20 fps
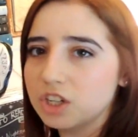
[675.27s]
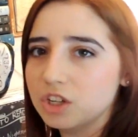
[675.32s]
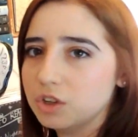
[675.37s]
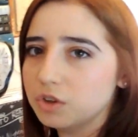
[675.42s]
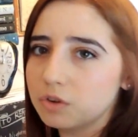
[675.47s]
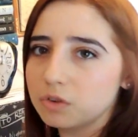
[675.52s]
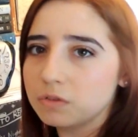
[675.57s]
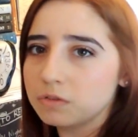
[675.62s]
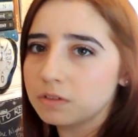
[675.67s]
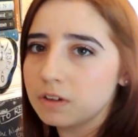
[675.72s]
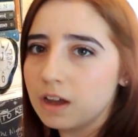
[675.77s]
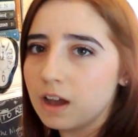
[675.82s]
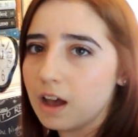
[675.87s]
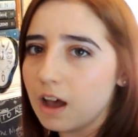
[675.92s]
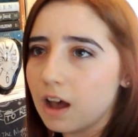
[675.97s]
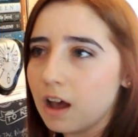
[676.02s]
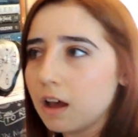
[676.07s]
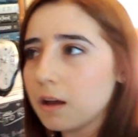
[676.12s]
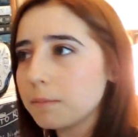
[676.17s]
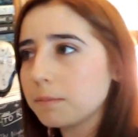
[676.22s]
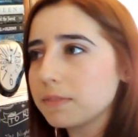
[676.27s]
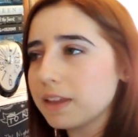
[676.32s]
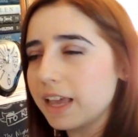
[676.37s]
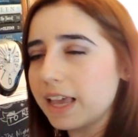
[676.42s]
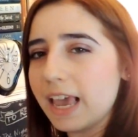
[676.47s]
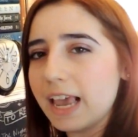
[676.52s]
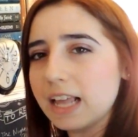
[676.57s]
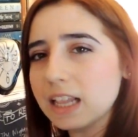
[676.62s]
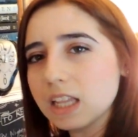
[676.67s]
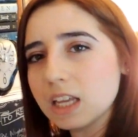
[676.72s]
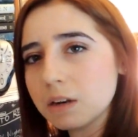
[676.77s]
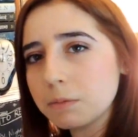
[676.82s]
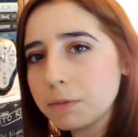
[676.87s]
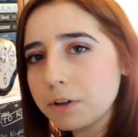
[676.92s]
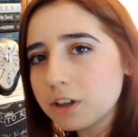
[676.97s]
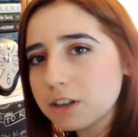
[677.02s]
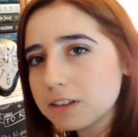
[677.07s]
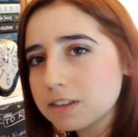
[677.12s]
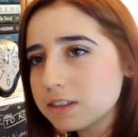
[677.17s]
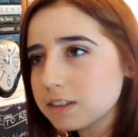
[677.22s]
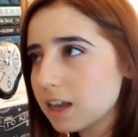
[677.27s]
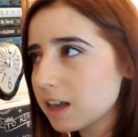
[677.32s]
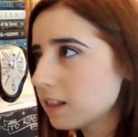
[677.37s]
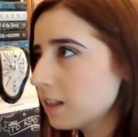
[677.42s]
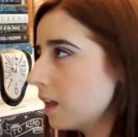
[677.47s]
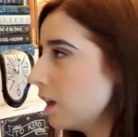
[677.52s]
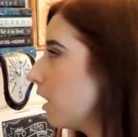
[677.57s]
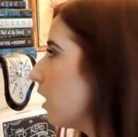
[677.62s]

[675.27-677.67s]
two, like alien books. And